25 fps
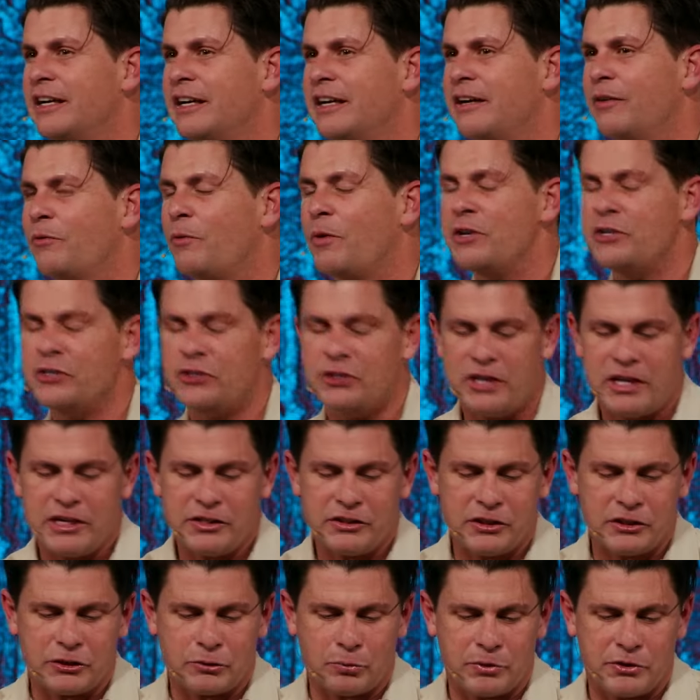when
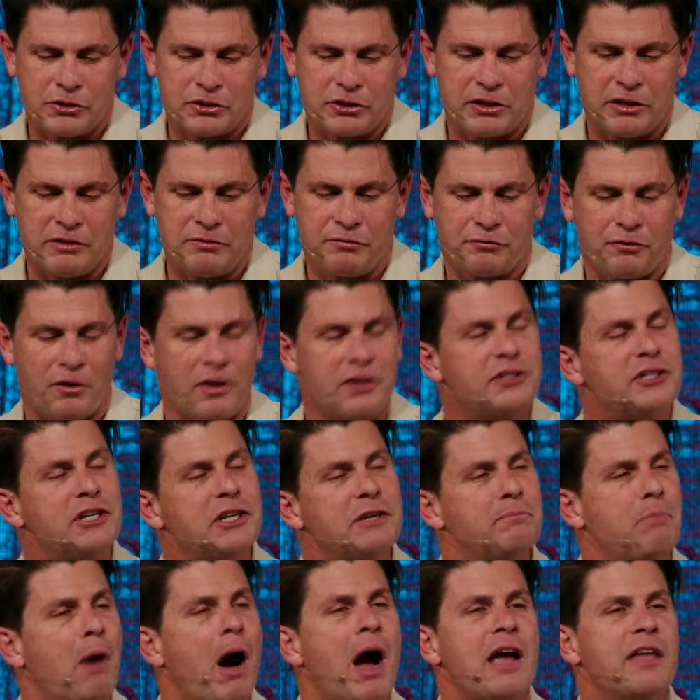Jesus was
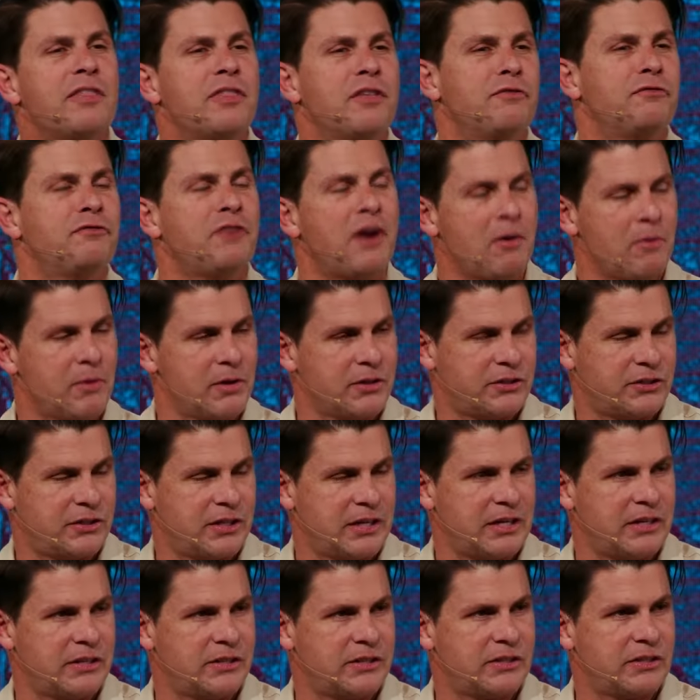confronted by the
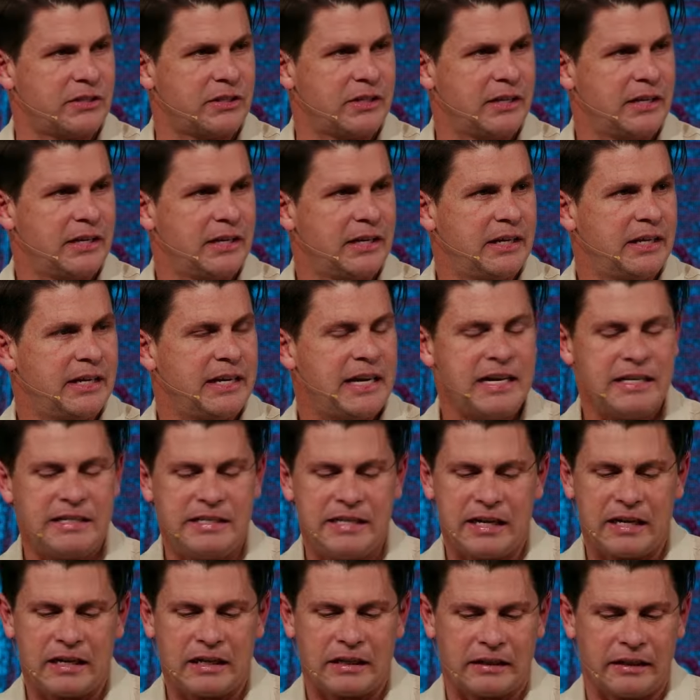Pharisees, he
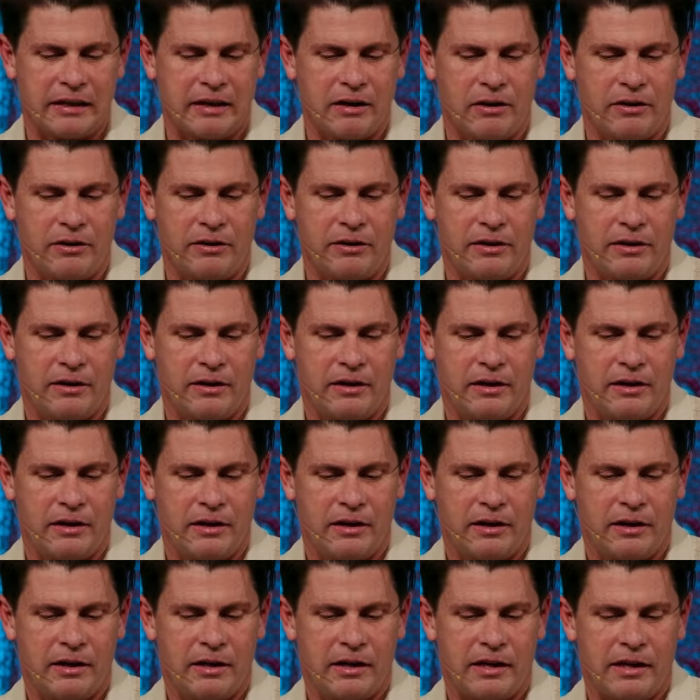declared,
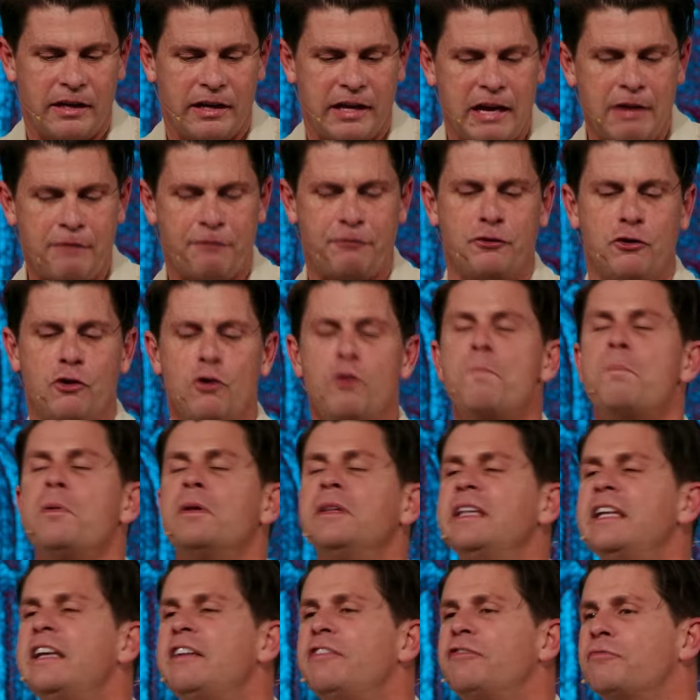"If you
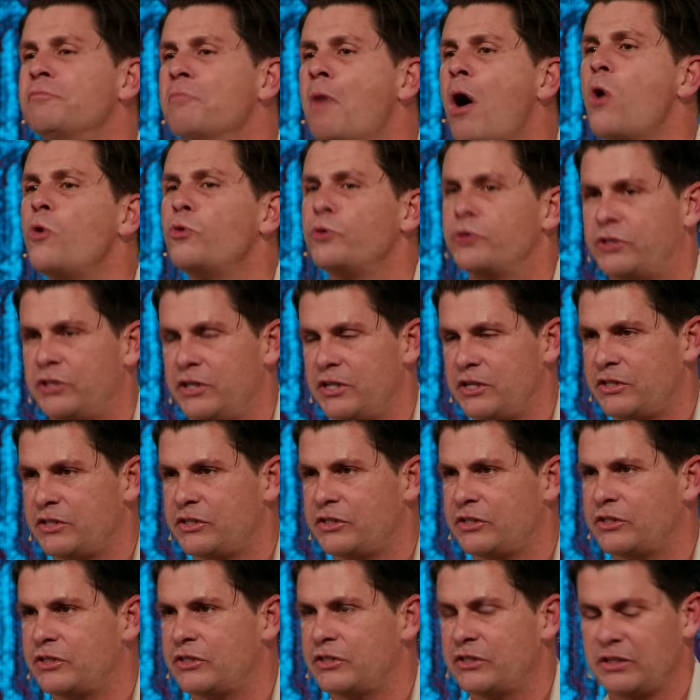believe
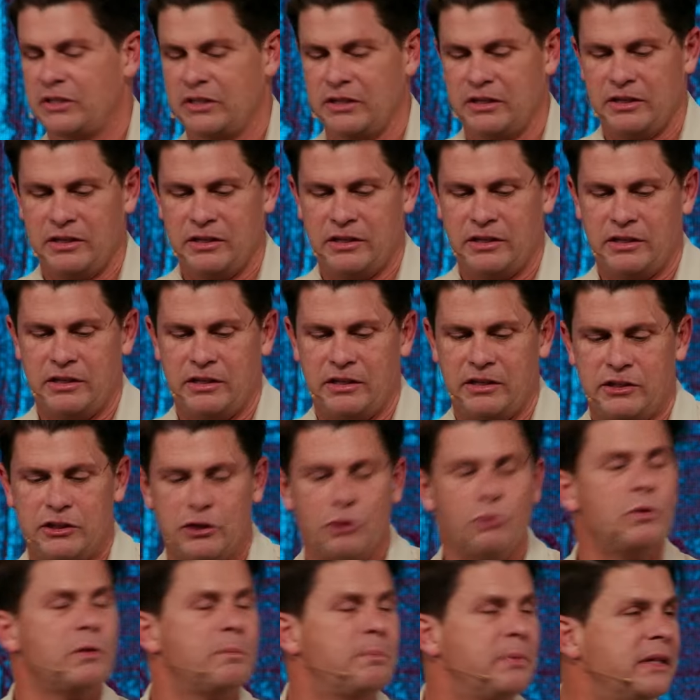Moses,
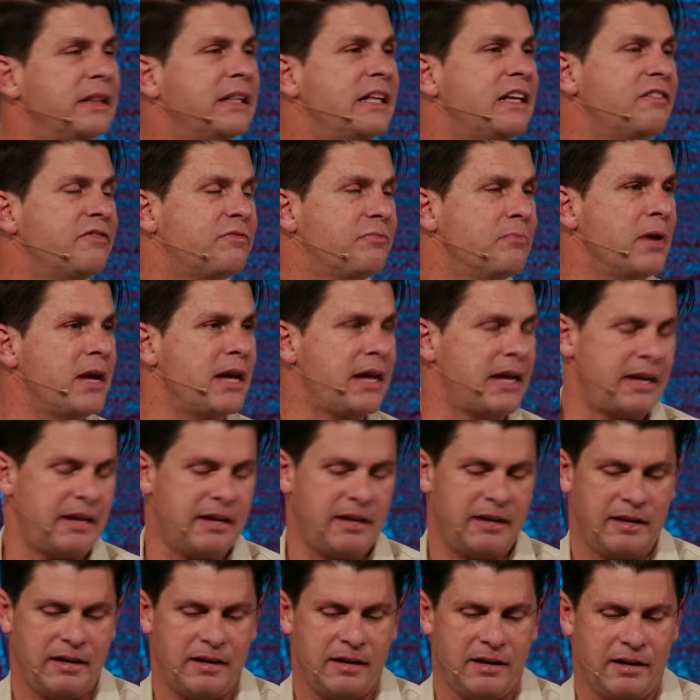you would believe me,
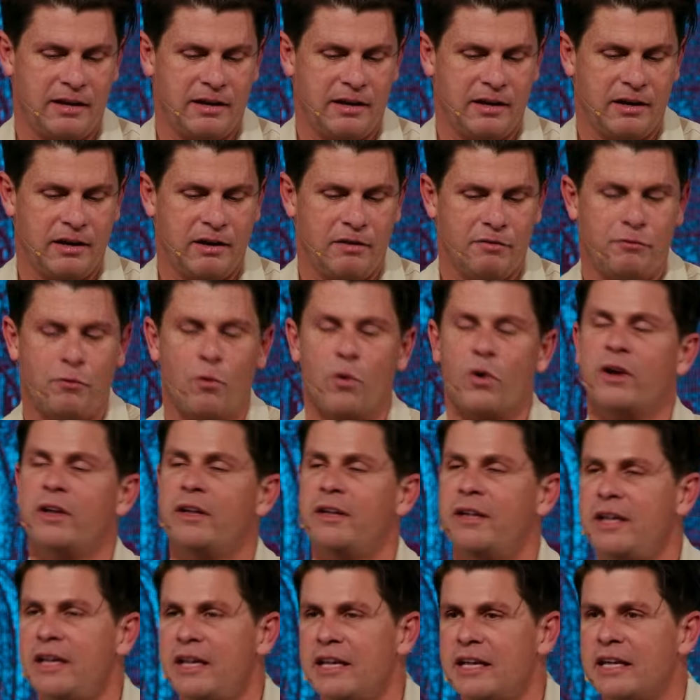for
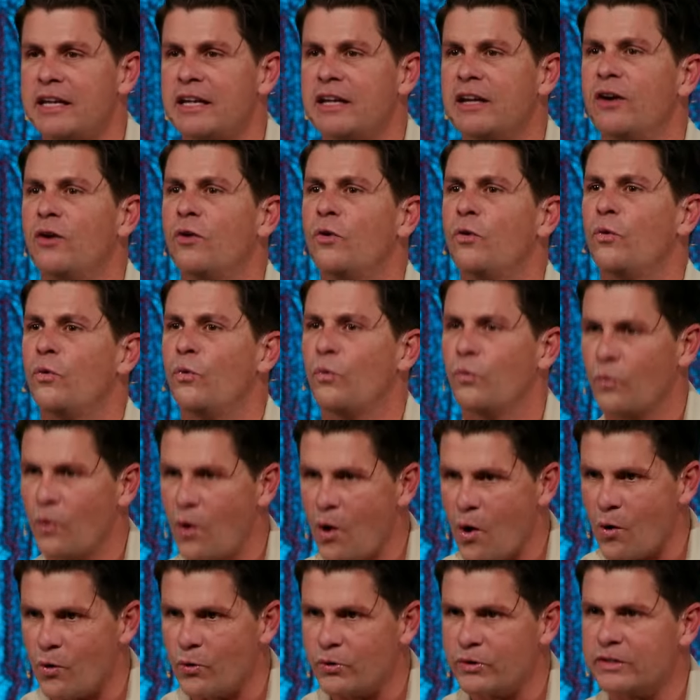he
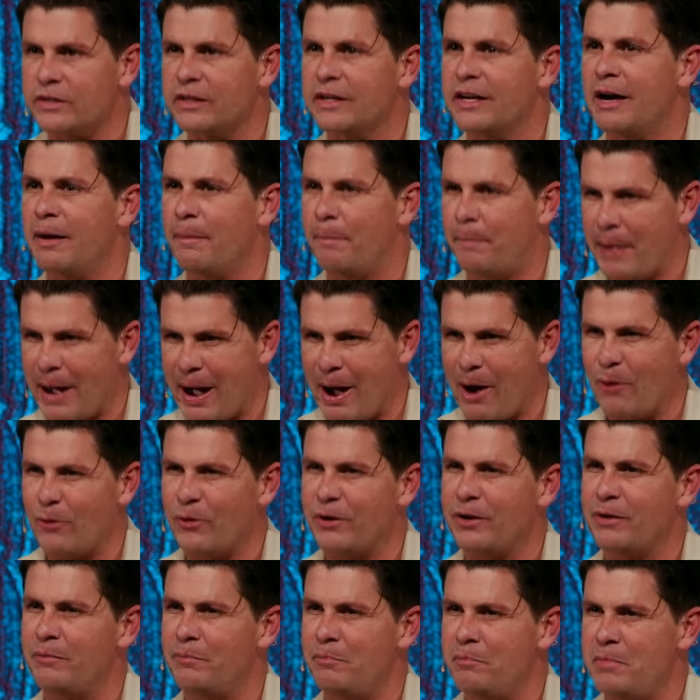wrote
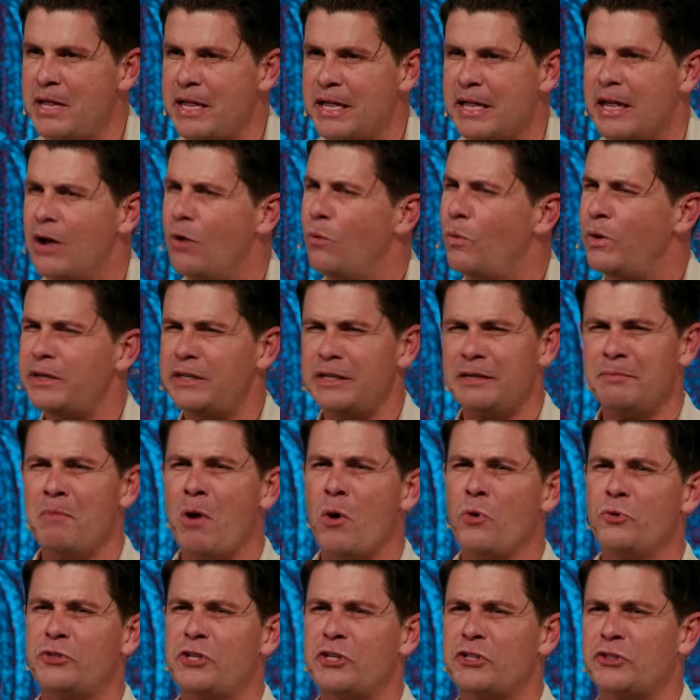about me." When did
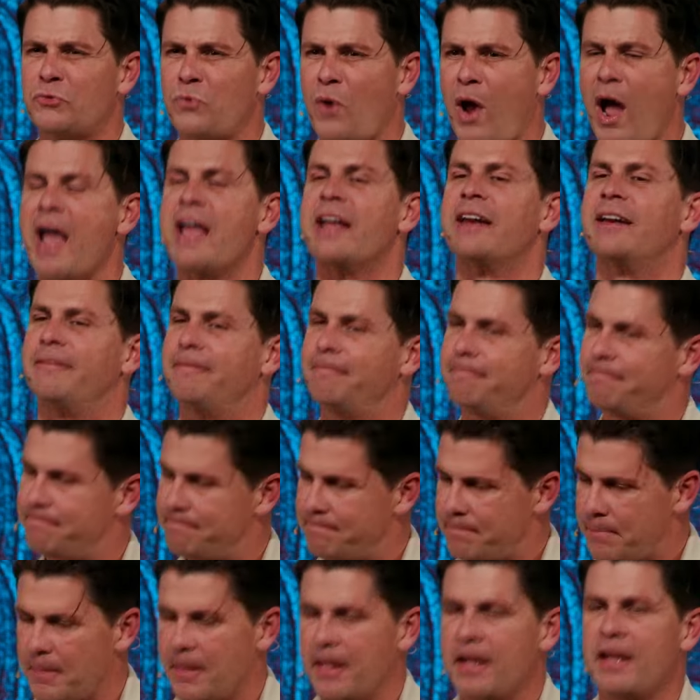Moses write?
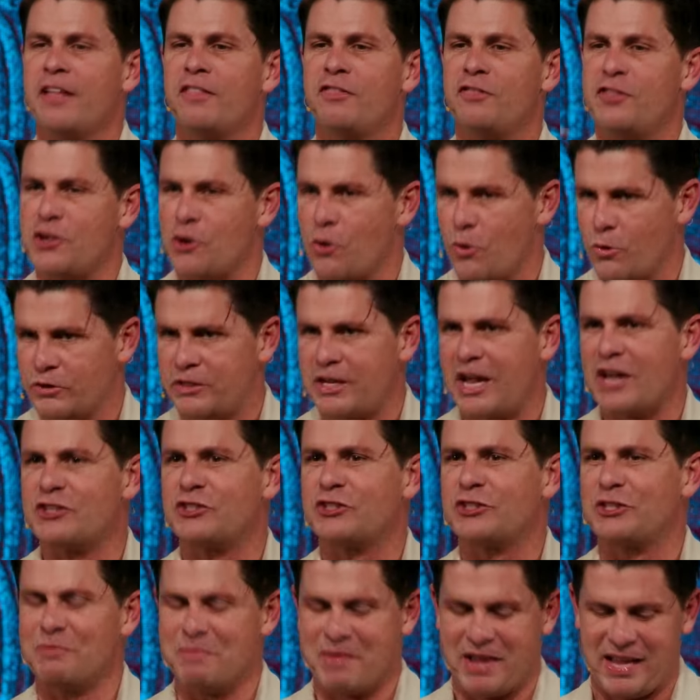The Old
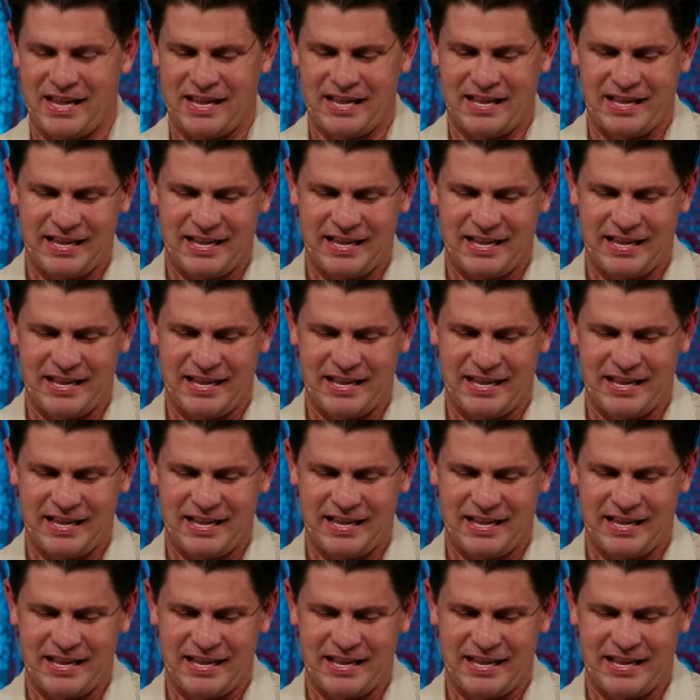Testament.